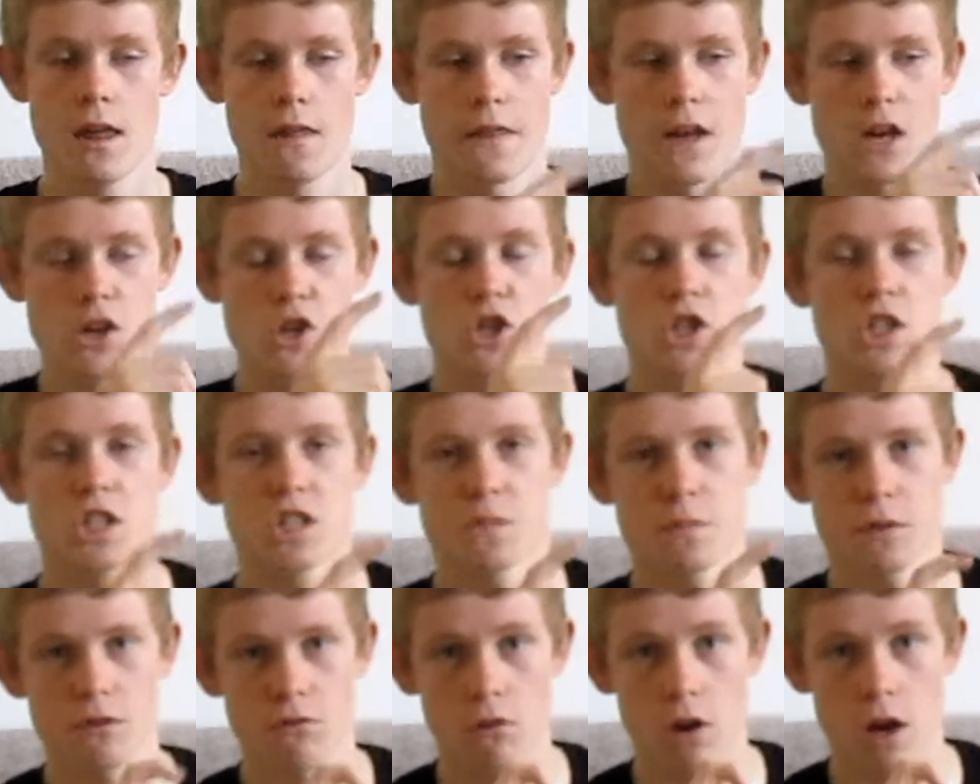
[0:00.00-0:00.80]
That should
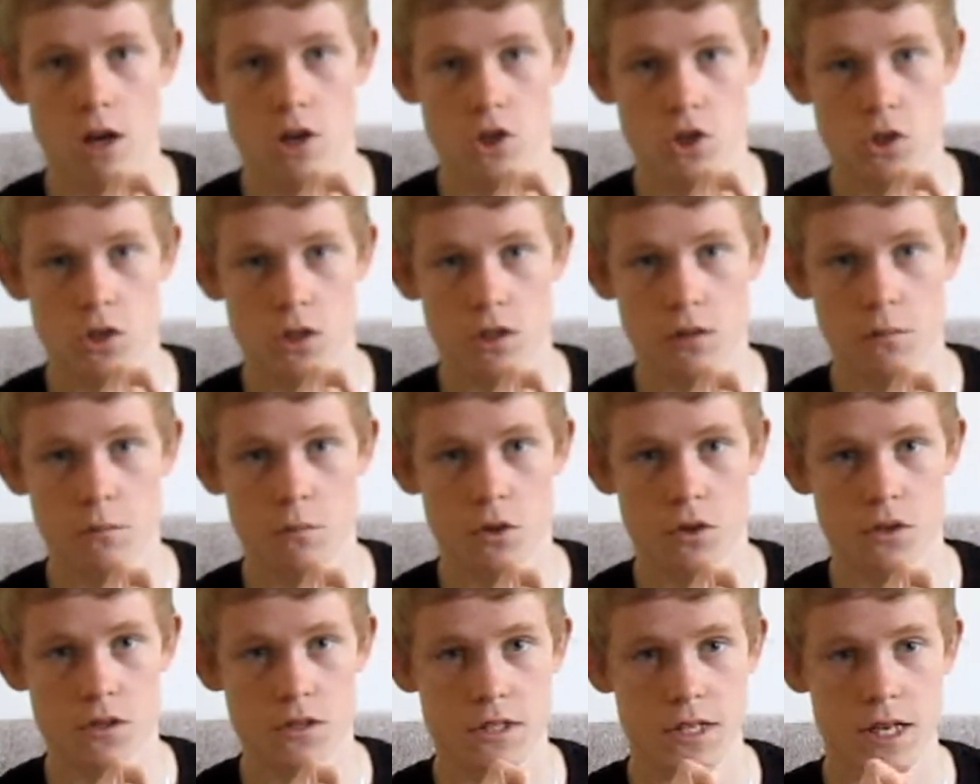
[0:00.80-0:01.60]
just be right trigger
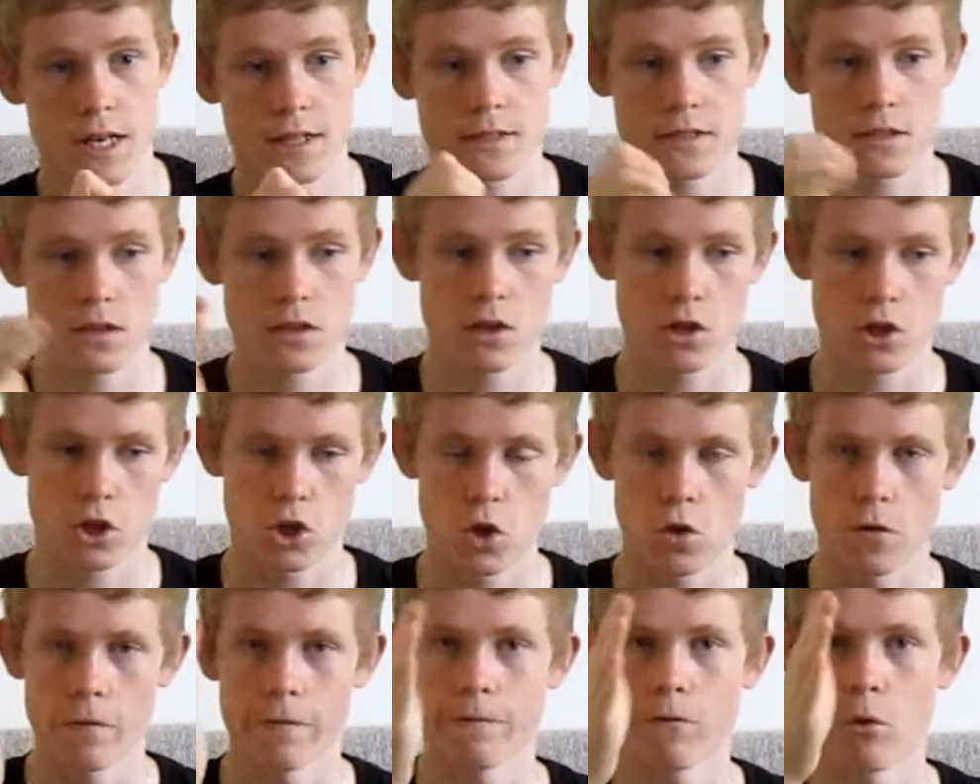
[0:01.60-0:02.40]
because that's
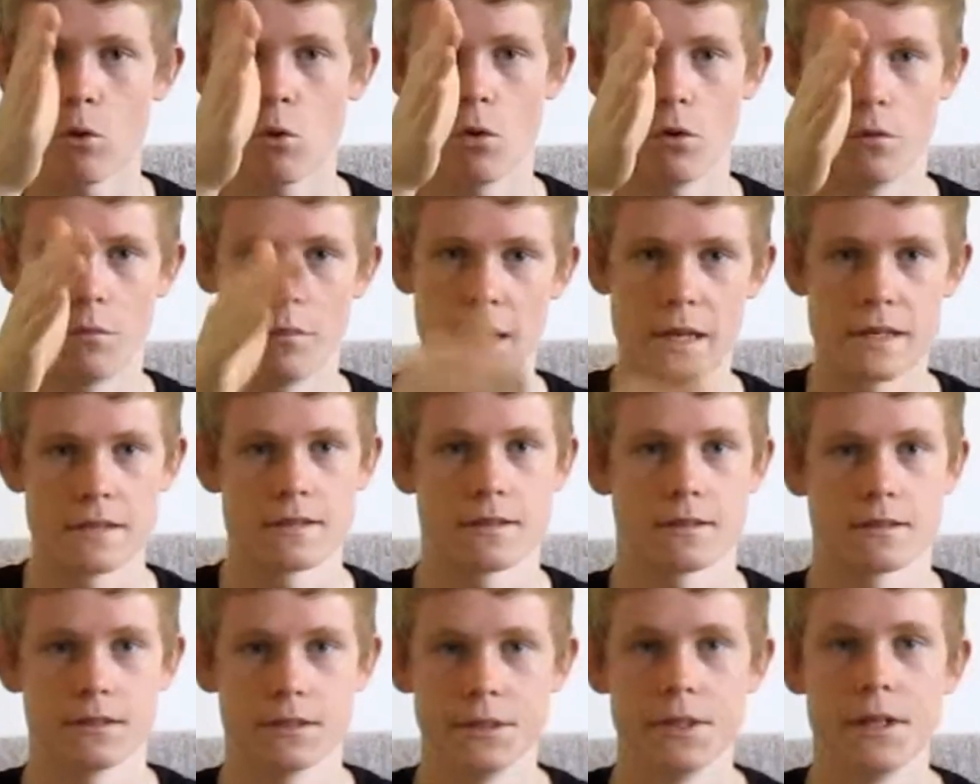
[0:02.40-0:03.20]
go forward
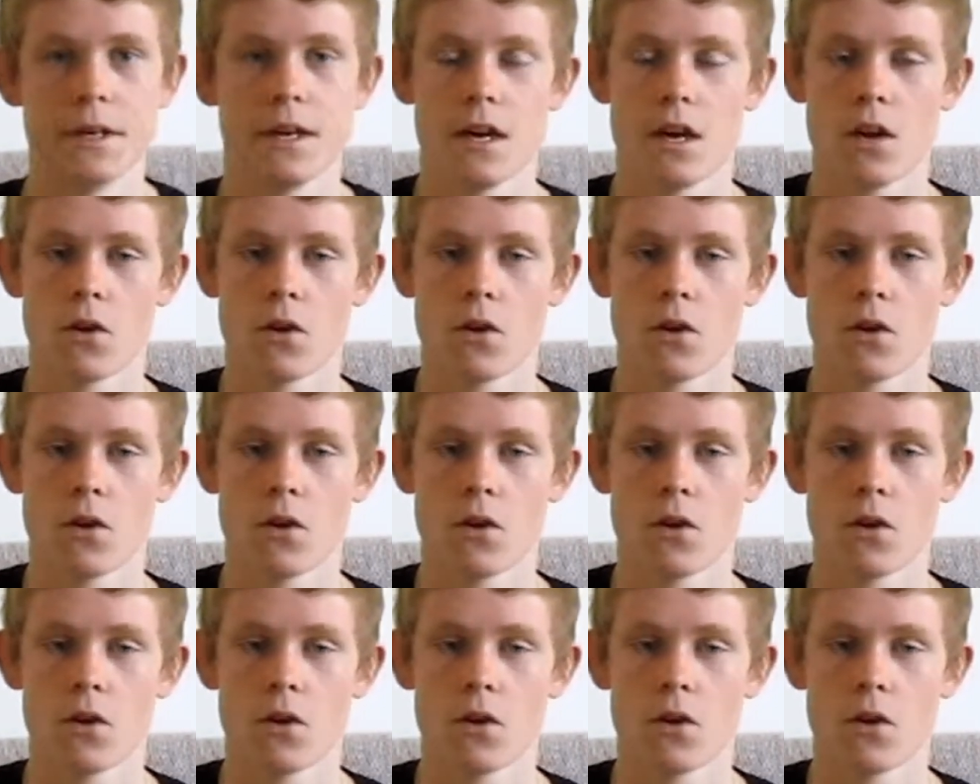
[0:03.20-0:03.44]
basically.